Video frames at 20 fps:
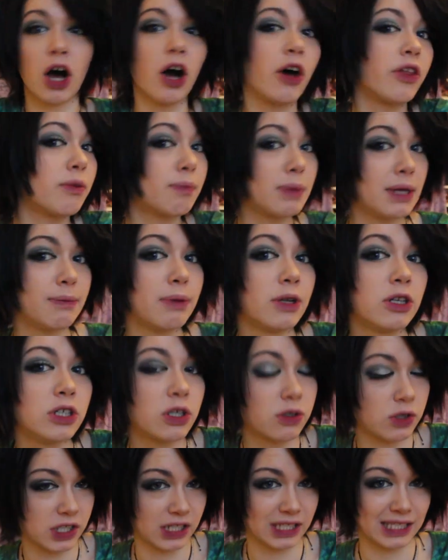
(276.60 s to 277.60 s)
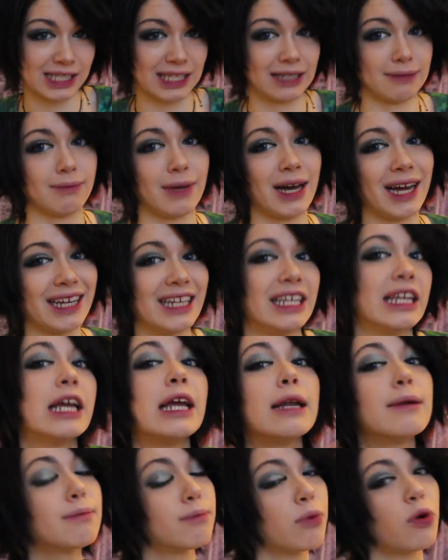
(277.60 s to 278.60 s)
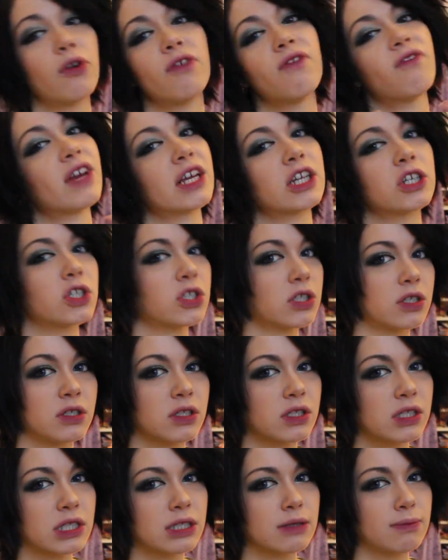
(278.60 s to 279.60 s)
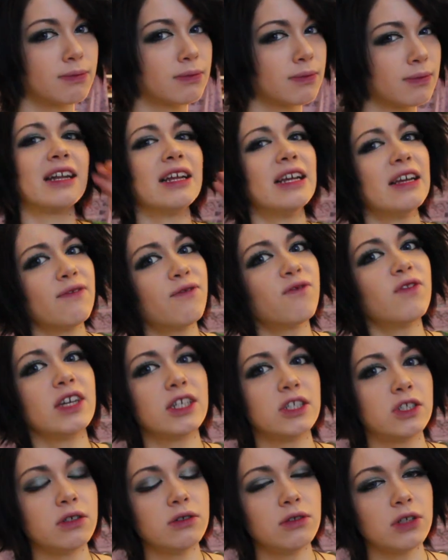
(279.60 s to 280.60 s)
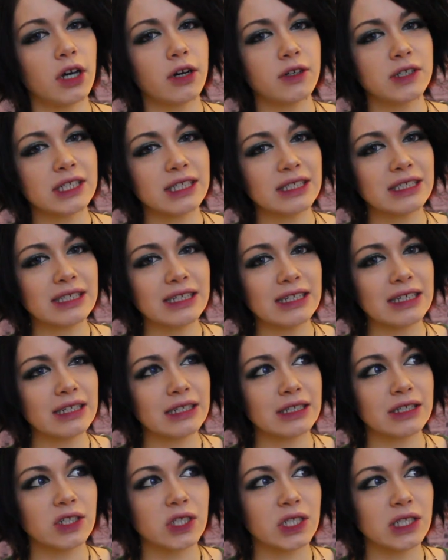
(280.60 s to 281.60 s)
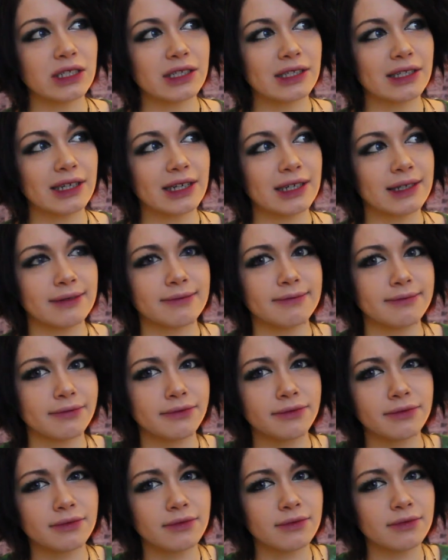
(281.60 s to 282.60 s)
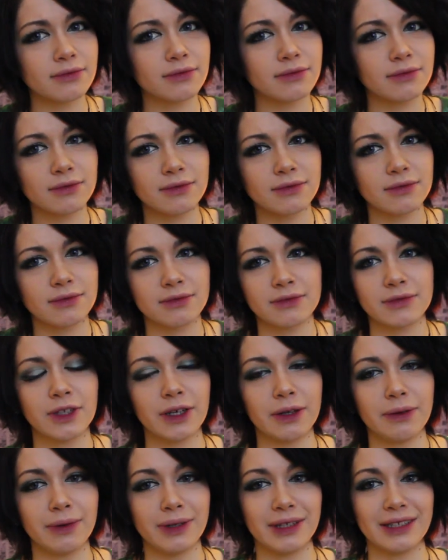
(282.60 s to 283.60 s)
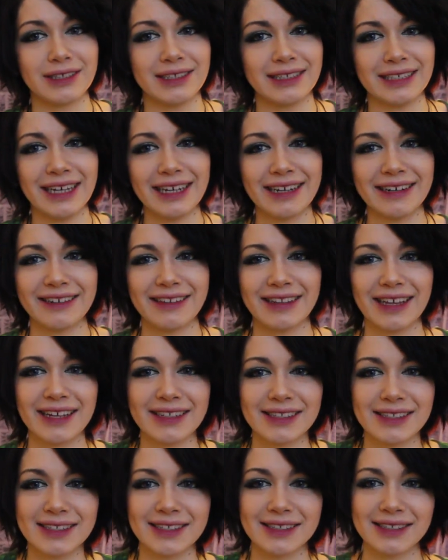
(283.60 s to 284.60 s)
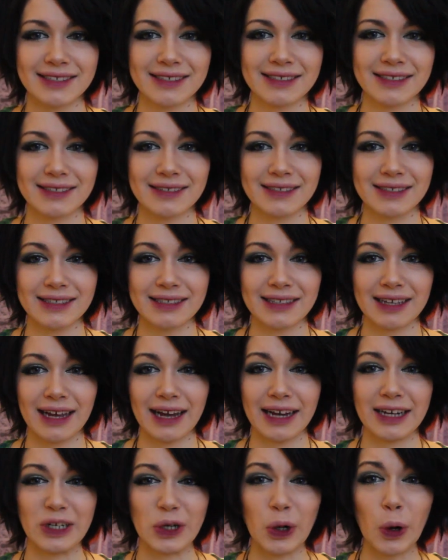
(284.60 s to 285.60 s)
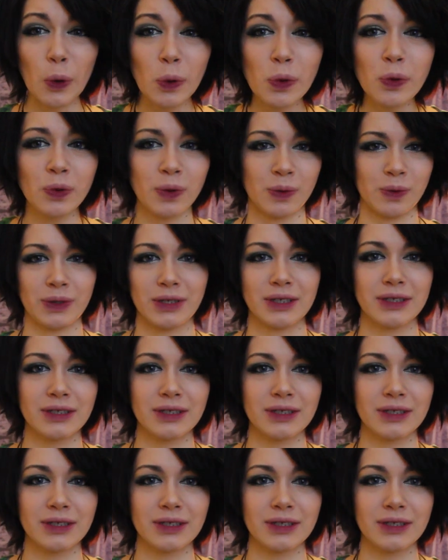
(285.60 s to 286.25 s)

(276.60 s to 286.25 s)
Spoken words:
other people noticing my imperfections. And if they do notice it, it's just like, well, yeah, that's, I know.